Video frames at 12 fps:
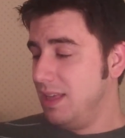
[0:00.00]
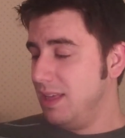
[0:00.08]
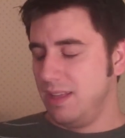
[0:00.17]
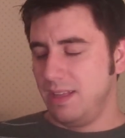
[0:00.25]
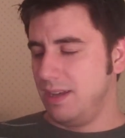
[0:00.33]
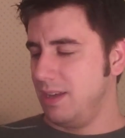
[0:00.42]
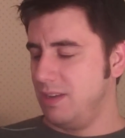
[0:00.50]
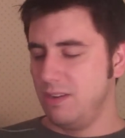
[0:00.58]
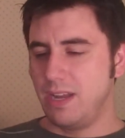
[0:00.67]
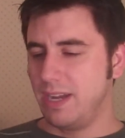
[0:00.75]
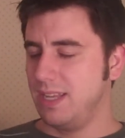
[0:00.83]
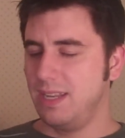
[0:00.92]
Oh, you're
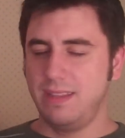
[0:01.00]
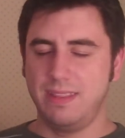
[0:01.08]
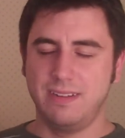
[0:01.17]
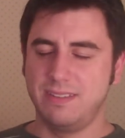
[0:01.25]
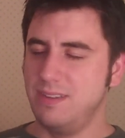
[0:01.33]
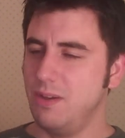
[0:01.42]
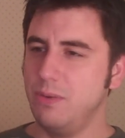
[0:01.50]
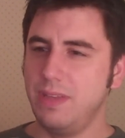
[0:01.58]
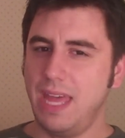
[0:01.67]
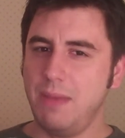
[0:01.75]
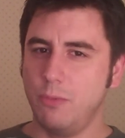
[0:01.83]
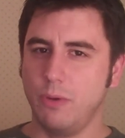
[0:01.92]
not gonna. There's no
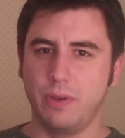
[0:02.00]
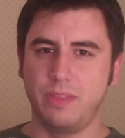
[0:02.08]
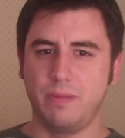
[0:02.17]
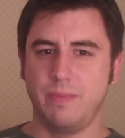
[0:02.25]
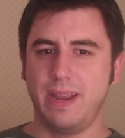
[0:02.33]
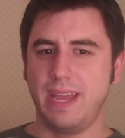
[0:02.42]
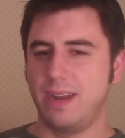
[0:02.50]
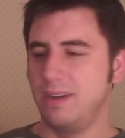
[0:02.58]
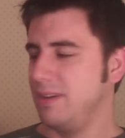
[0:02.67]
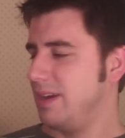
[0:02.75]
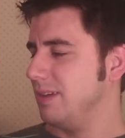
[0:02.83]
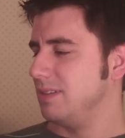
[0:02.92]
game more worth your money. I don't
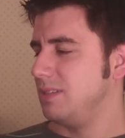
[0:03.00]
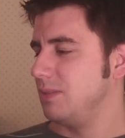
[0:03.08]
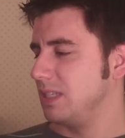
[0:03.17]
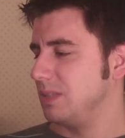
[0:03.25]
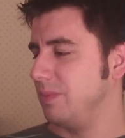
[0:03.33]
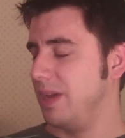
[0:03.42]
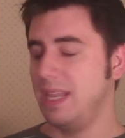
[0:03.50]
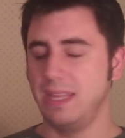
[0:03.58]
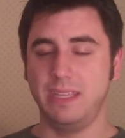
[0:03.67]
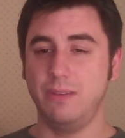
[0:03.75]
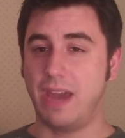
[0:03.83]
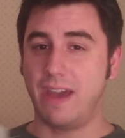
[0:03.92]
know how else to explain
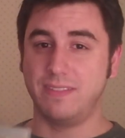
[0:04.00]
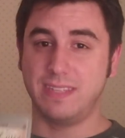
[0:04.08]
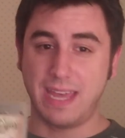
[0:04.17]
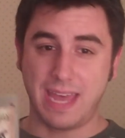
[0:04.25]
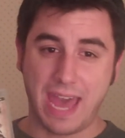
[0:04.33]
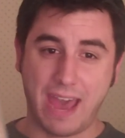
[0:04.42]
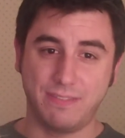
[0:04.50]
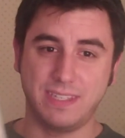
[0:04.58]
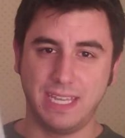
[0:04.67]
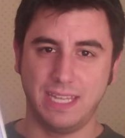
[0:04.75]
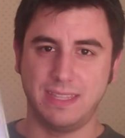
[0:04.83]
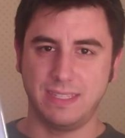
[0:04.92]
it. You have
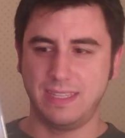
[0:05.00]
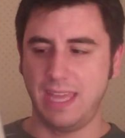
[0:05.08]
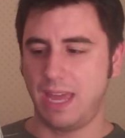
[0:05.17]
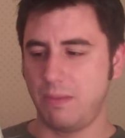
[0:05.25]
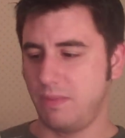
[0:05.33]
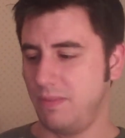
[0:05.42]
to get this game.